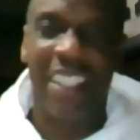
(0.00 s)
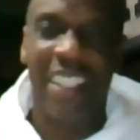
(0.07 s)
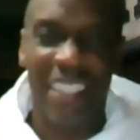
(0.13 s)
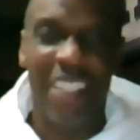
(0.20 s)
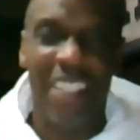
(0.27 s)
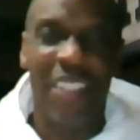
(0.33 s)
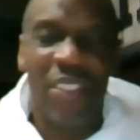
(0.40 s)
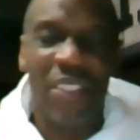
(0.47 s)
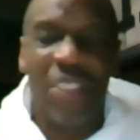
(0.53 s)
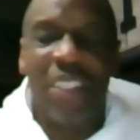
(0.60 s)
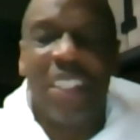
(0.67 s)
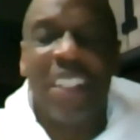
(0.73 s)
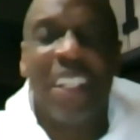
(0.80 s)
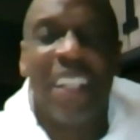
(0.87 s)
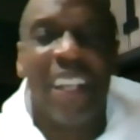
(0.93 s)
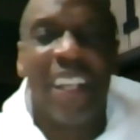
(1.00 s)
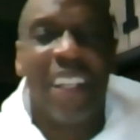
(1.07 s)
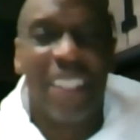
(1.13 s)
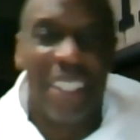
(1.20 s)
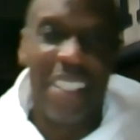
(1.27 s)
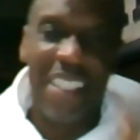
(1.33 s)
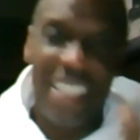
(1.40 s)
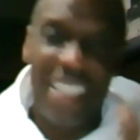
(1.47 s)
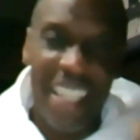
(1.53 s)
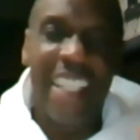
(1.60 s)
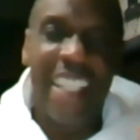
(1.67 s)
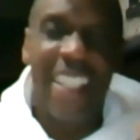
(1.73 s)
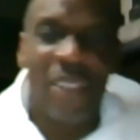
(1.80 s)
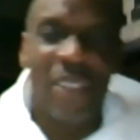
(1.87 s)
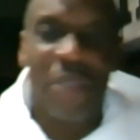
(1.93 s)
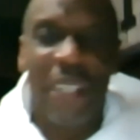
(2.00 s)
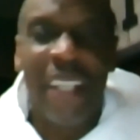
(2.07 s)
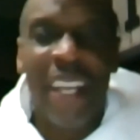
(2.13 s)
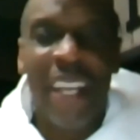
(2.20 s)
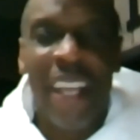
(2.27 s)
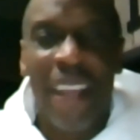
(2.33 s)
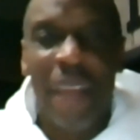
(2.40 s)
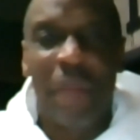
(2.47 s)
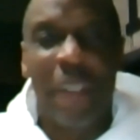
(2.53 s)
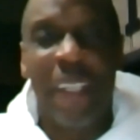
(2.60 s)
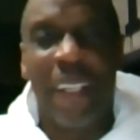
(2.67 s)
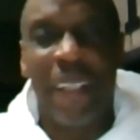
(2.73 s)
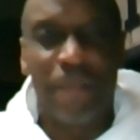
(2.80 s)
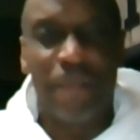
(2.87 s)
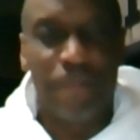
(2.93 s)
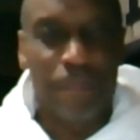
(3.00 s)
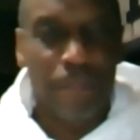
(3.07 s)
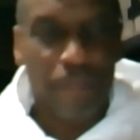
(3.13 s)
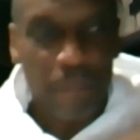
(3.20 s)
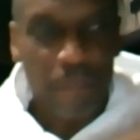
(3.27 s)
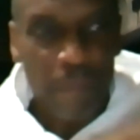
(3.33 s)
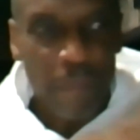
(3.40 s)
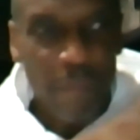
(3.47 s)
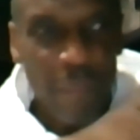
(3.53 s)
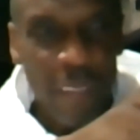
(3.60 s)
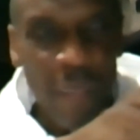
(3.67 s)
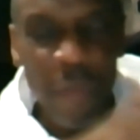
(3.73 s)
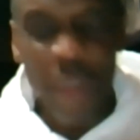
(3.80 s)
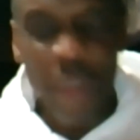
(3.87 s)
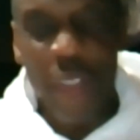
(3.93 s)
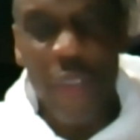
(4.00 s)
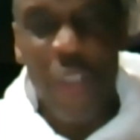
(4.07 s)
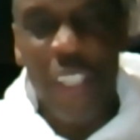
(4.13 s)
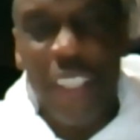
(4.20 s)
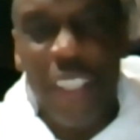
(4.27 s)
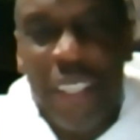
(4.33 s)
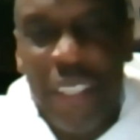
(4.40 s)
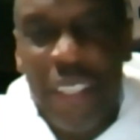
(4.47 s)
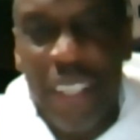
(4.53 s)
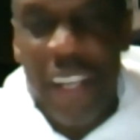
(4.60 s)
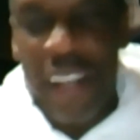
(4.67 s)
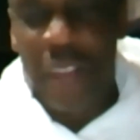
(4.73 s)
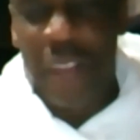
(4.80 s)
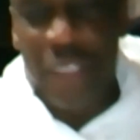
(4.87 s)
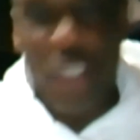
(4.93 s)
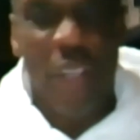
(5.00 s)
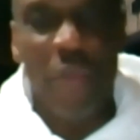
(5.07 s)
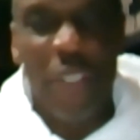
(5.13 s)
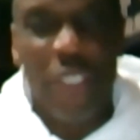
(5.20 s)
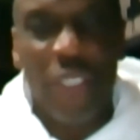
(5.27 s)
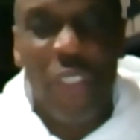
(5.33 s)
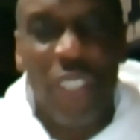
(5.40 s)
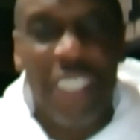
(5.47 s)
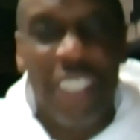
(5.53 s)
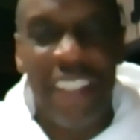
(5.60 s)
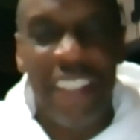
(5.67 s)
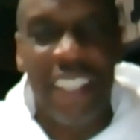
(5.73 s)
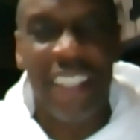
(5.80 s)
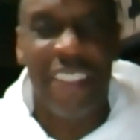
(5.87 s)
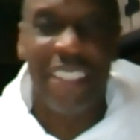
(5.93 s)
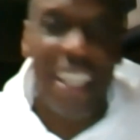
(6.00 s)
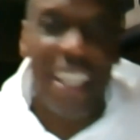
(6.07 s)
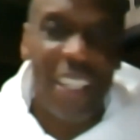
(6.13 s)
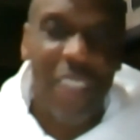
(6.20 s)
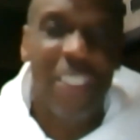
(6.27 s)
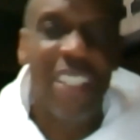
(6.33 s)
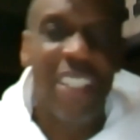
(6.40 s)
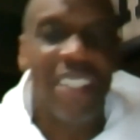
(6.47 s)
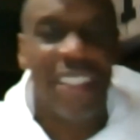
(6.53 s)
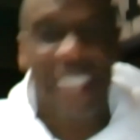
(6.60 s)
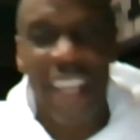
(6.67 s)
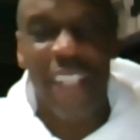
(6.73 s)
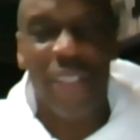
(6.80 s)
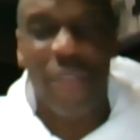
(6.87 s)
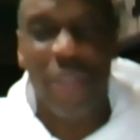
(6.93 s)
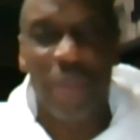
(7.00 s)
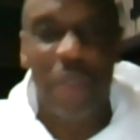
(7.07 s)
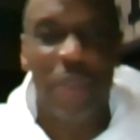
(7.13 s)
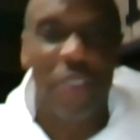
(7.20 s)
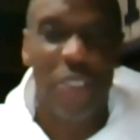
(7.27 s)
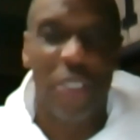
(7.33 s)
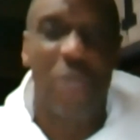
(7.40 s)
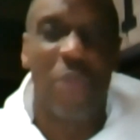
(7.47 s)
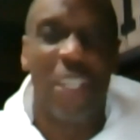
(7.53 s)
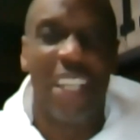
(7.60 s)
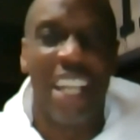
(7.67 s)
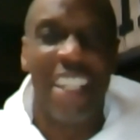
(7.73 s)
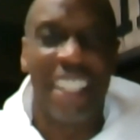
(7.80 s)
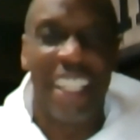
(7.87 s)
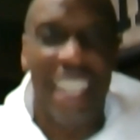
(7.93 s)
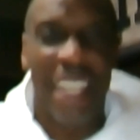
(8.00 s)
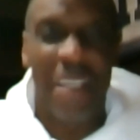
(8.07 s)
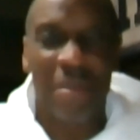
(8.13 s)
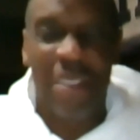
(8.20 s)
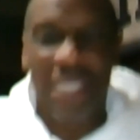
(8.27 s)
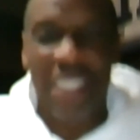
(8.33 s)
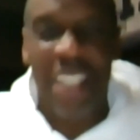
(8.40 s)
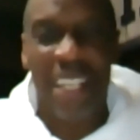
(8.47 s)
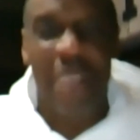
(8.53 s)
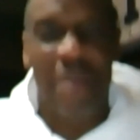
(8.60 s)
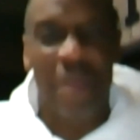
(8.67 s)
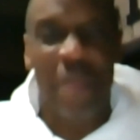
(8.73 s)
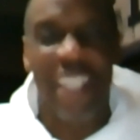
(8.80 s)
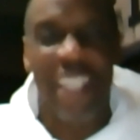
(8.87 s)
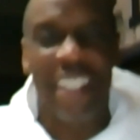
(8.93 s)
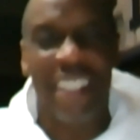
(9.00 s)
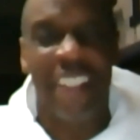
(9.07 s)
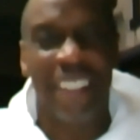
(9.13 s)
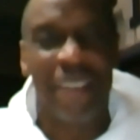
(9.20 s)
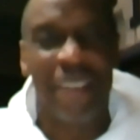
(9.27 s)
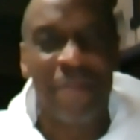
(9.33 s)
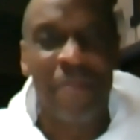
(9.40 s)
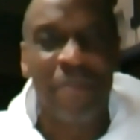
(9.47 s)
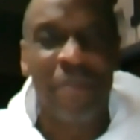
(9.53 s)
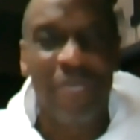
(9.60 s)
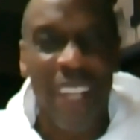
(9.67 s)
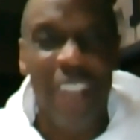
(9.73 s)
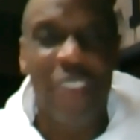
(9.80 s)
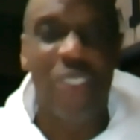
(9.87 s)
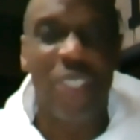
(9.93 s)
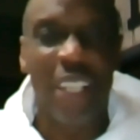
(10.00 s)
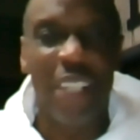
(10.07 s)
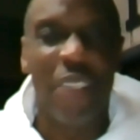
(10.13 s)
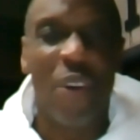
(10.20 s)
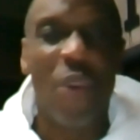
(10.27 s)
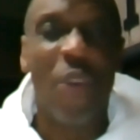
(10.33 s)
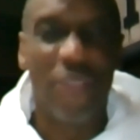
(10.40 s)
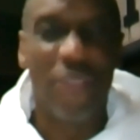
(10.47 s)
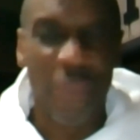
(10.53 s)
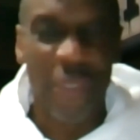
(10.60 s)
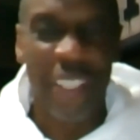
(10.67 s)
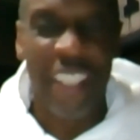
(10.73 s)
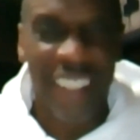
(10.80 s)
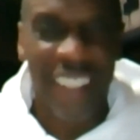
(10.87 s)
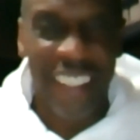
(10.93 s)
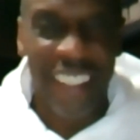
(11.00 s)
to get used to the Yankee way. But I remember going to talking with George. He said, "Stay healthy, stay out of trouble. You should win a lot of games." And I remember that year I started out 0-3.